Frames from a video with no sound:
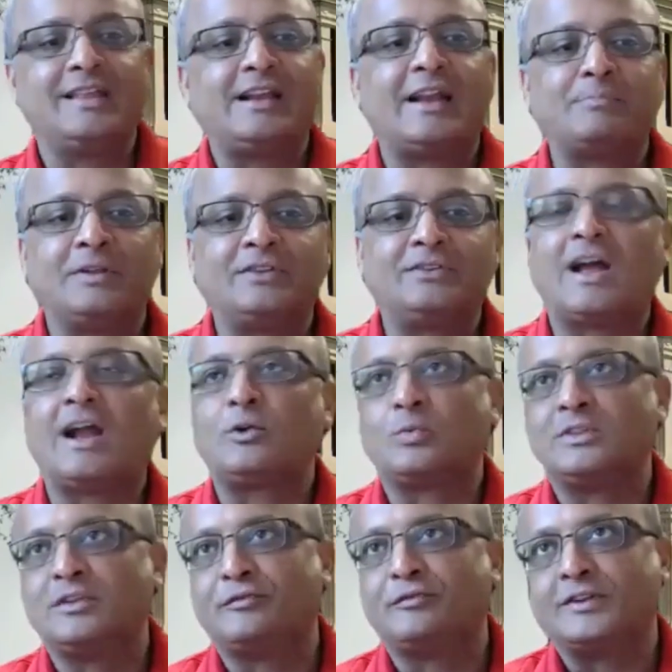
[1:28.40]
And let me start
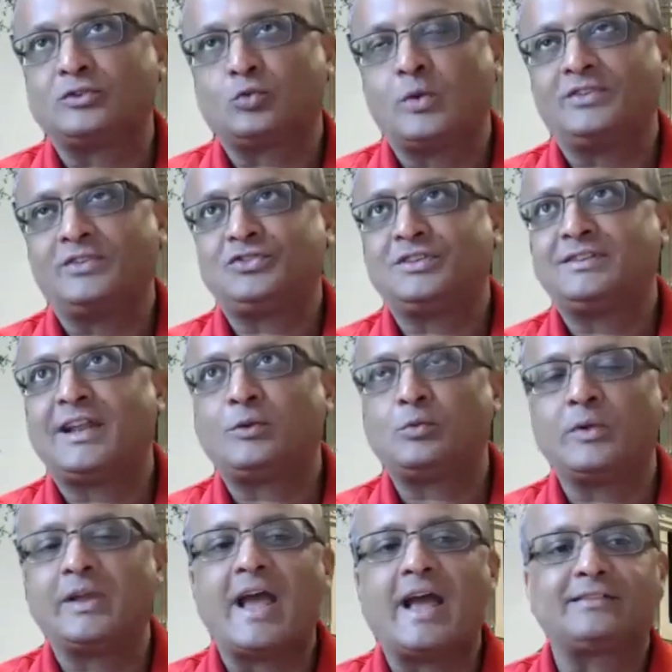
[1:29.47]
with the first question that
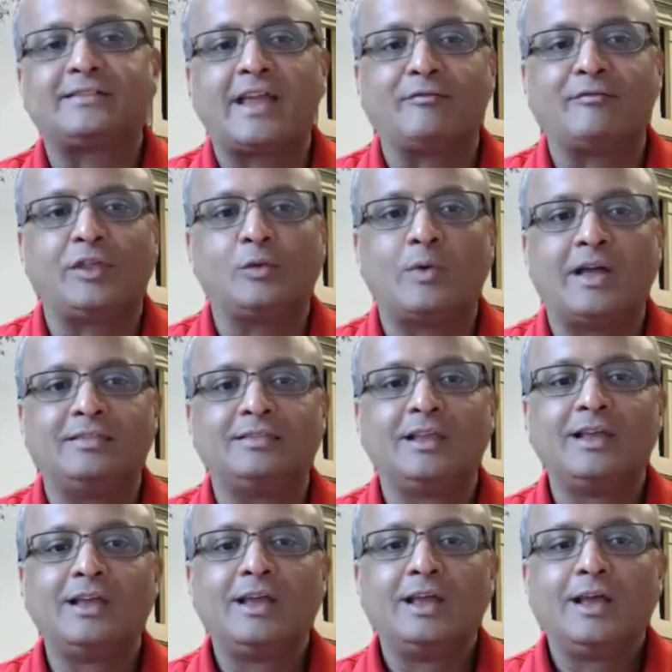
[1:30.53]
we ask everyone,
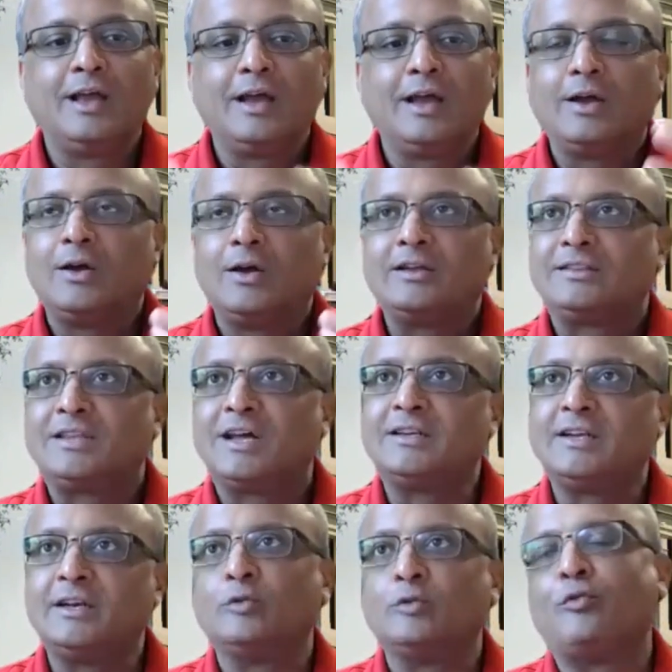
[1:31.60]

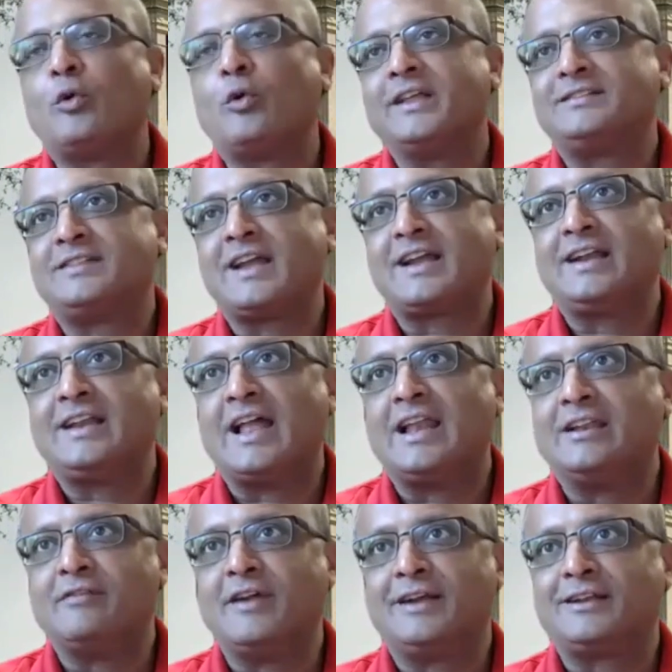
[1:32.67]
30 to 40-second
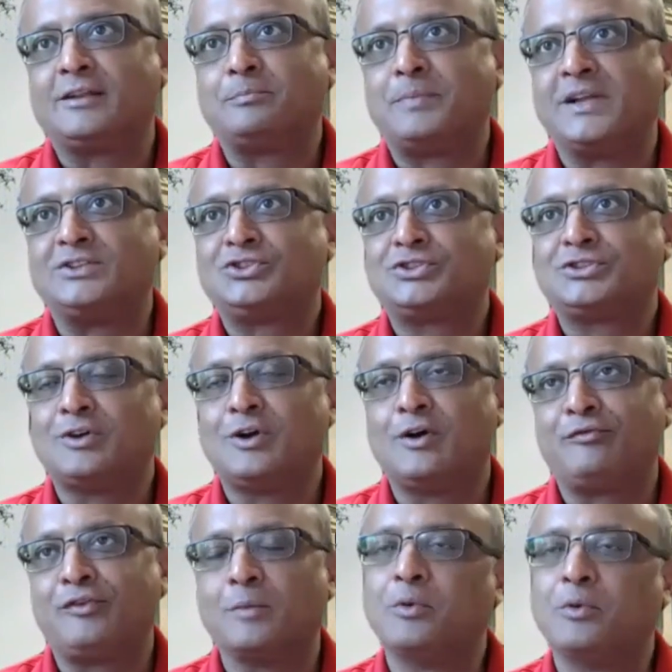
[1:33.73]
elevator pitch
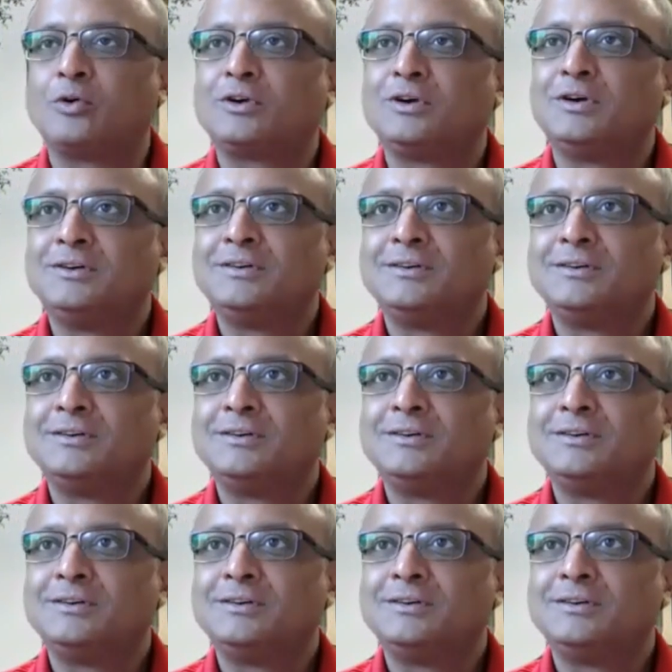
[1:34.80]
of your book.